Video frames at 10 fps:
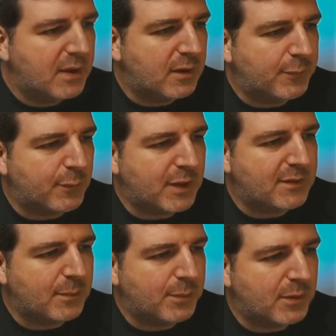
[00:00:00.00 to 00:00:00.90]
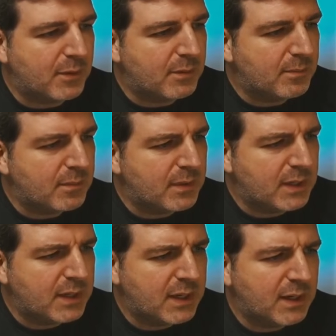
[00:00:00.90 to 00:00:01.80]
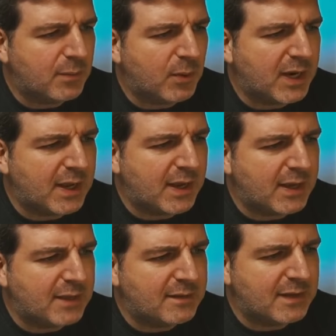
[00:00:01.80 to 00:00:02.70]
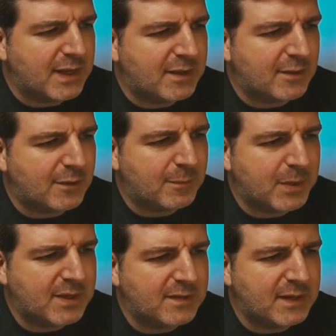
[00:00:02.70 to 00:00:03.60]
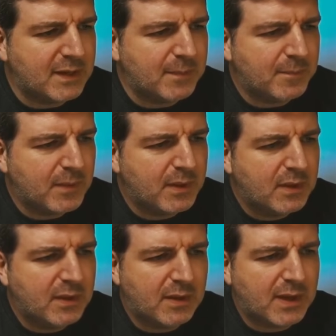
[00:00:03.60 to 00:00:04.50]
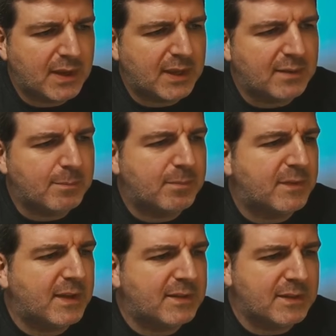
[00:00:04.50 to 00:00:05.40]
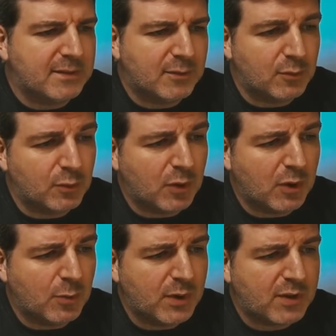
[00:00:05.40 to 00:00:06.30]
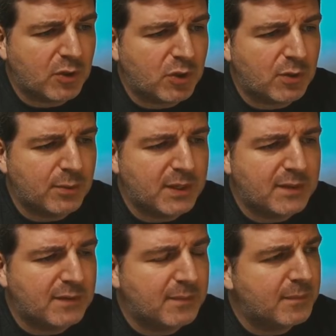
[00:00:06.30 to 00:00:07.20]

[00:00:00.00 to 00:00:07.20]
For example, here what I like is letter spacing. I can set it to always show it,